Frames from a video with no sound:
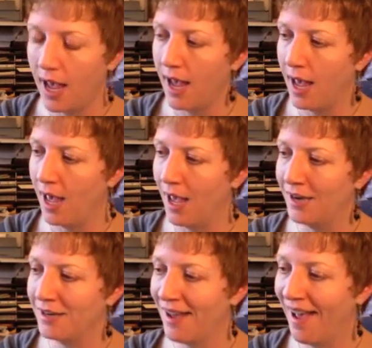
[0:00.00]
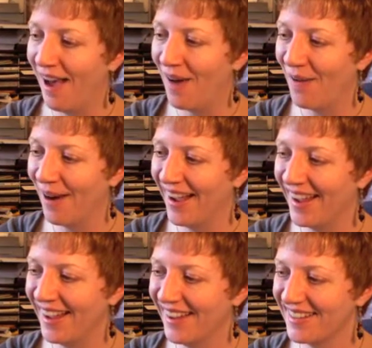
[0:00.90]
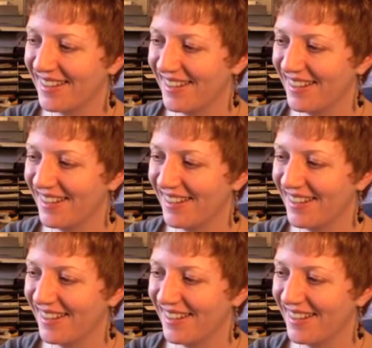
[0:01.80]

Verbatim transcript: and how I hit